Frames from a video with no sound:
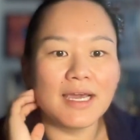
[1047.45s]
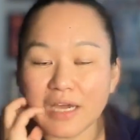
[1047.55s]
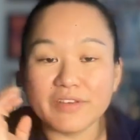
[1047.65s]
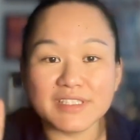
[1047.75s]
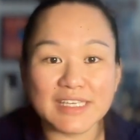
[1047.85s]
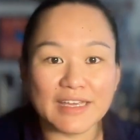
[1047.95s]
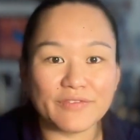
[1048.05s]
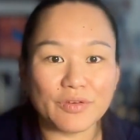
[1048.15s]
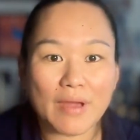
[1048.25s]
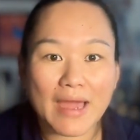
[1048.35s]
Obviously,
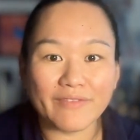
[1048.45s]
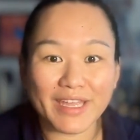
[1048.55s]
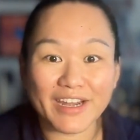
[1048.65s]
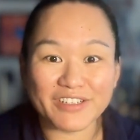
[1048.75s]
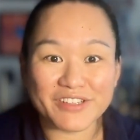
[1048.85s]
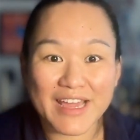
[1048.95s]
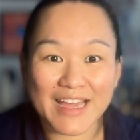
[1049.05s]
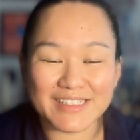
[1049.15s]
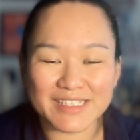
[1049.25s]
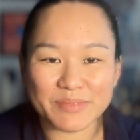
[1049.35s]
if you have a character that
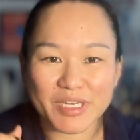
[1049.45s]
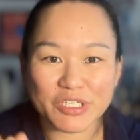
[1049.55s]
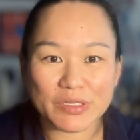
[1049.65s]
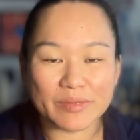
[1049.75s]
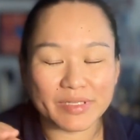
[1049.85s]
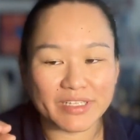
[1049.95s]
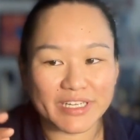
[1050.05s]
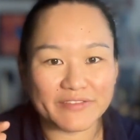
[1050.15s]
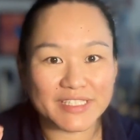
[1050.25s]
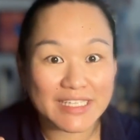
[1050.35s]
has the special
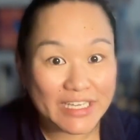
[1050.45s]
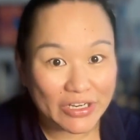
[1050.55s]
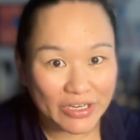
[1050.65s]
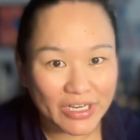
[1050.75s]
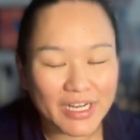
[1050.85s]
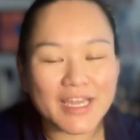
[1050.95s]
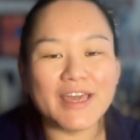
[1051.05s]
ability of singer,